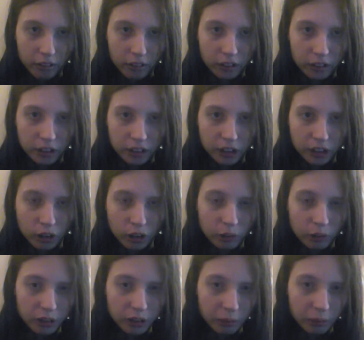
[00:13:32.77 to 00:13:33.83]
This is
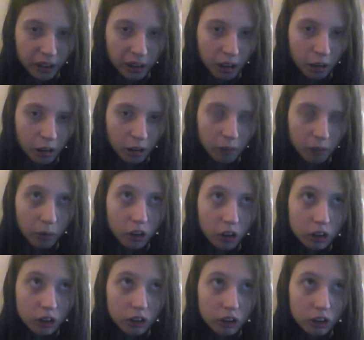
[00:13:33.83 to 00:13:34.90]
going to be uh,
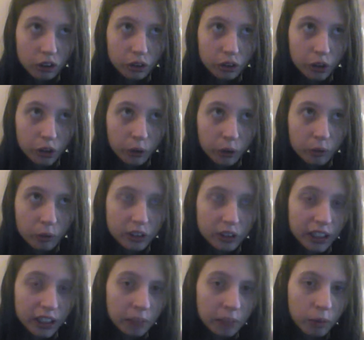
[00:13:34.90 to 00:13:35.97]
part two. The
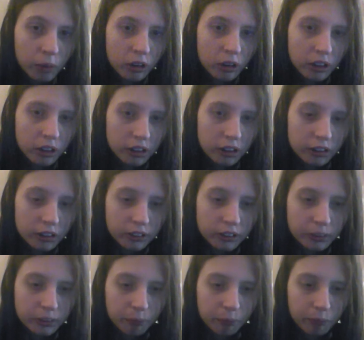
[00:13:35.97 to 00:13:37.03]
second part
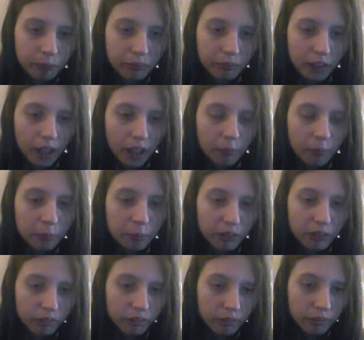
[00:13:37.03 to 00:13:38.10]
is I will
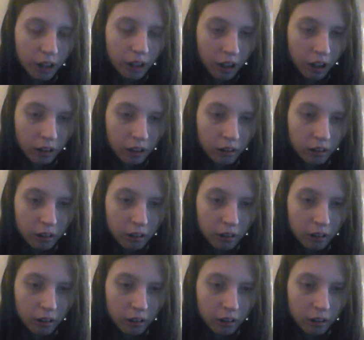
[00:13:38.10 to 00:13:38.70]
be uh,